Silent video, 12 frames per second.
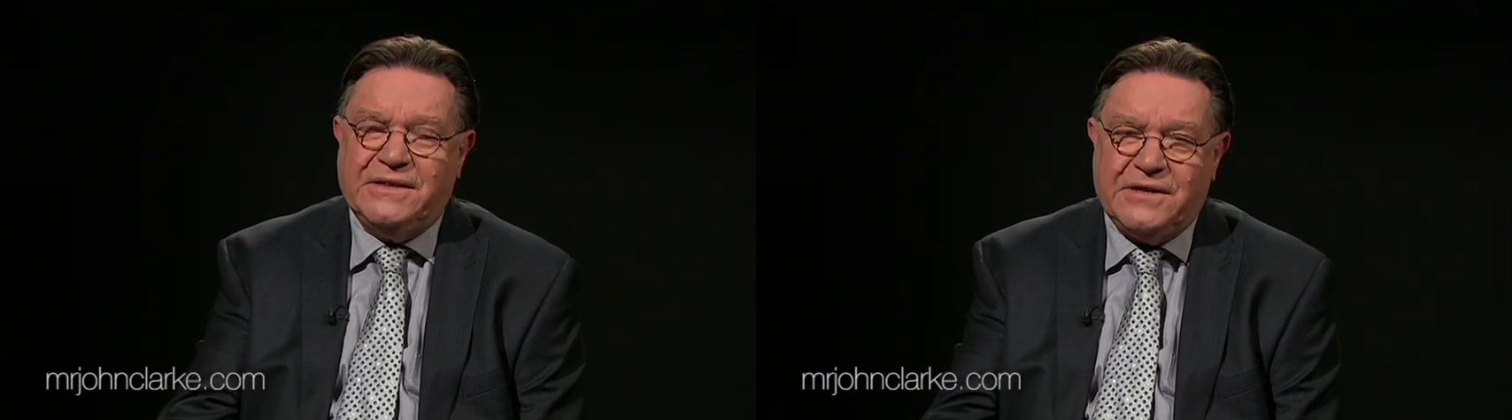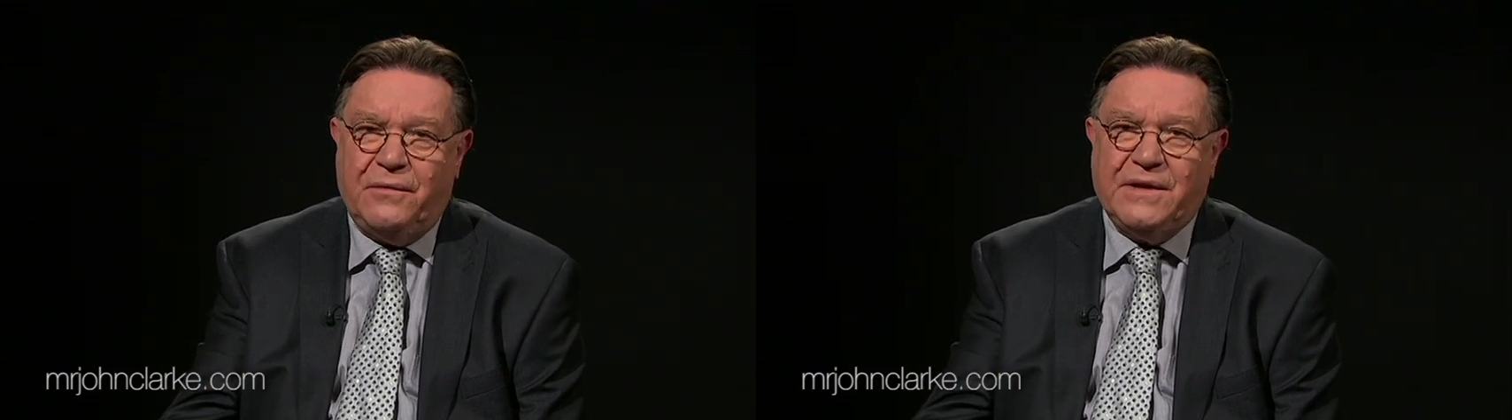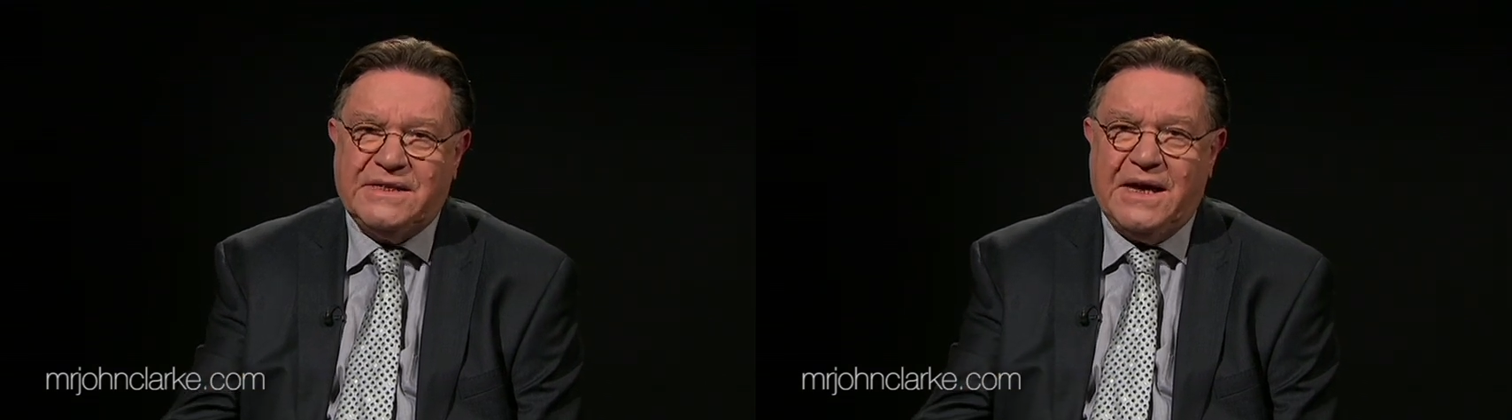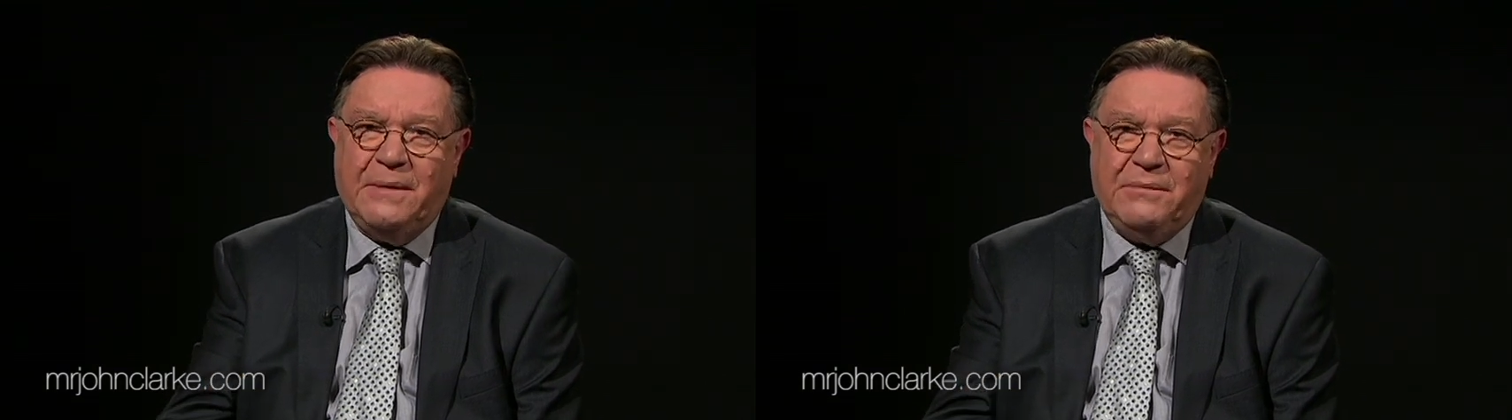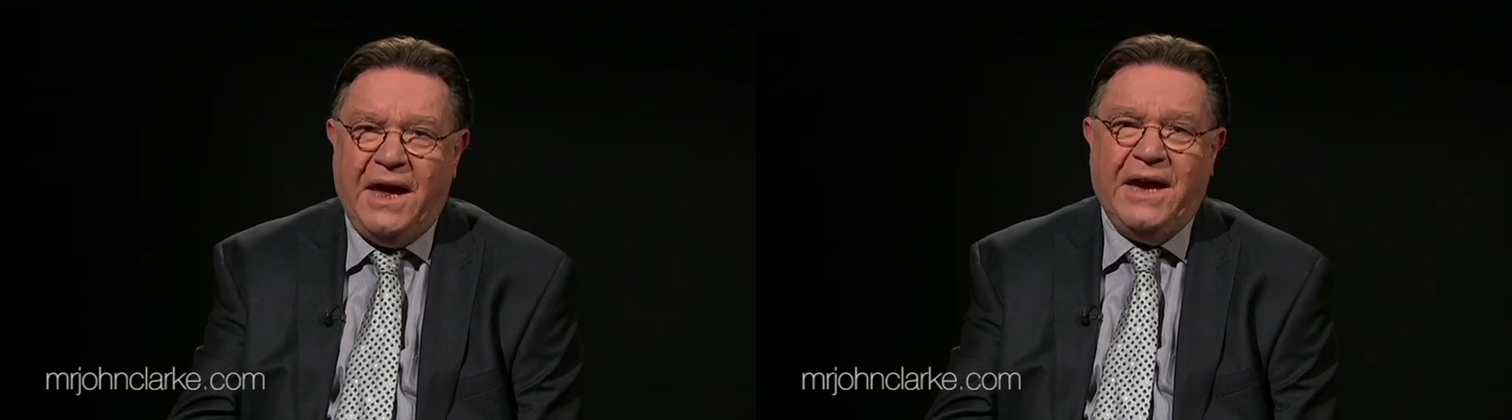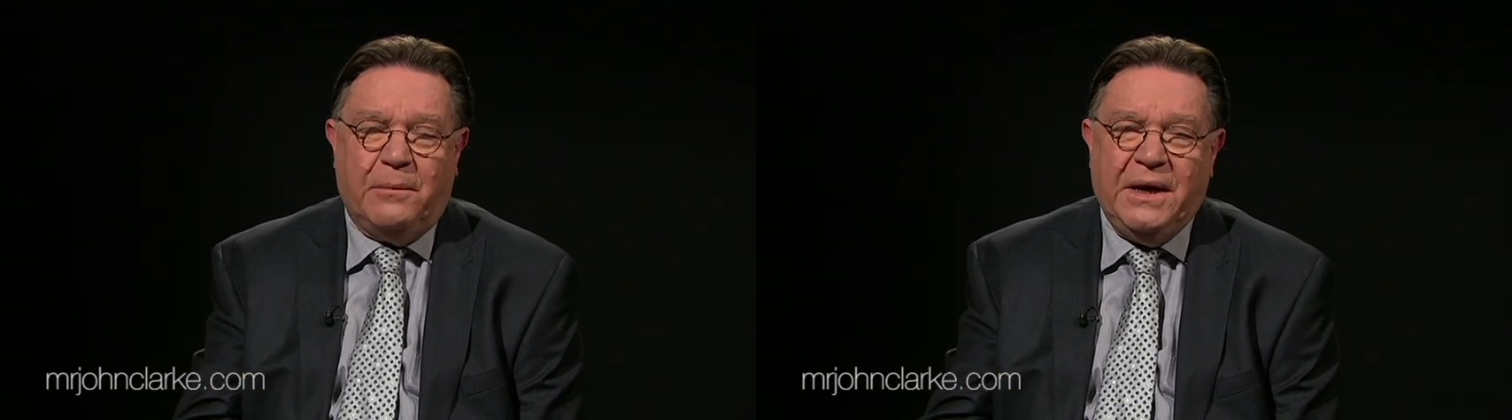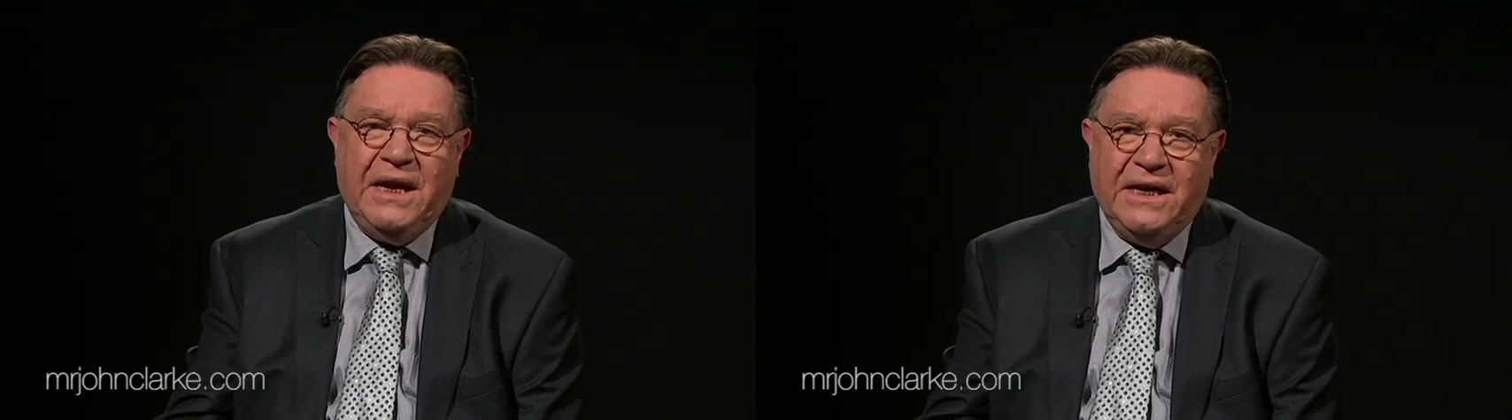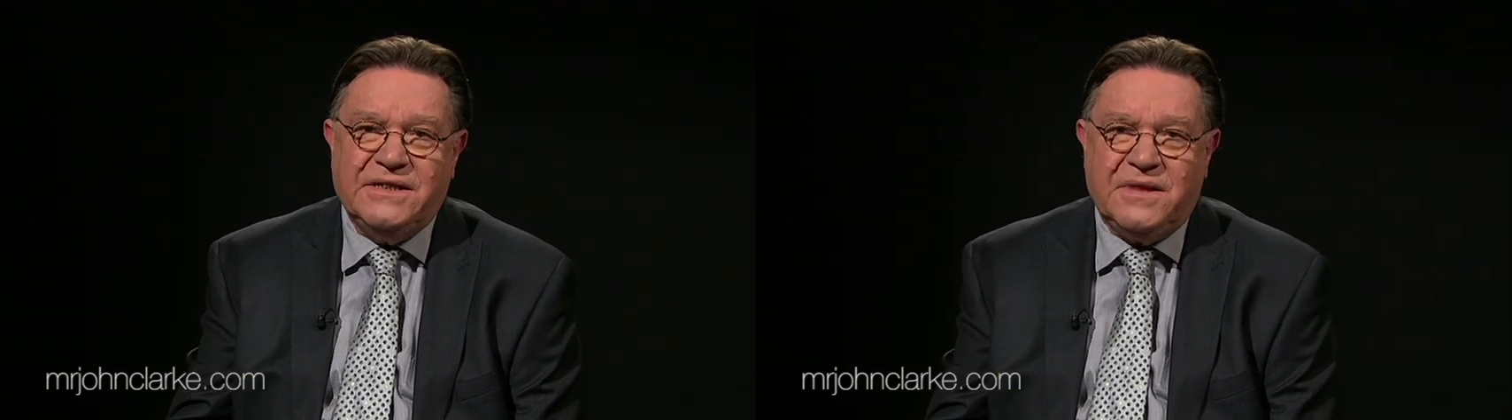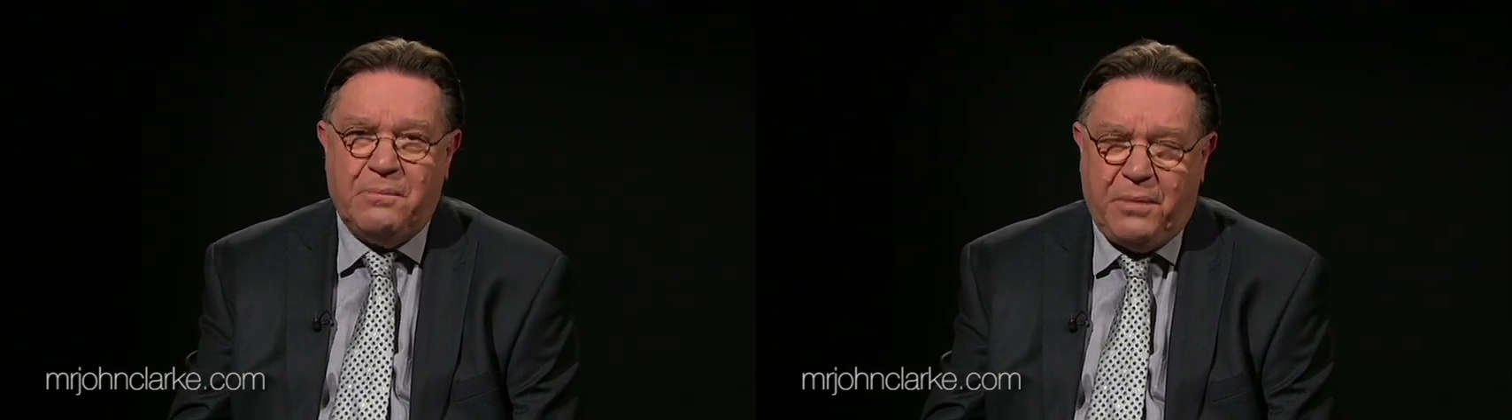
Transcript: it's on the same date. I mean, he's the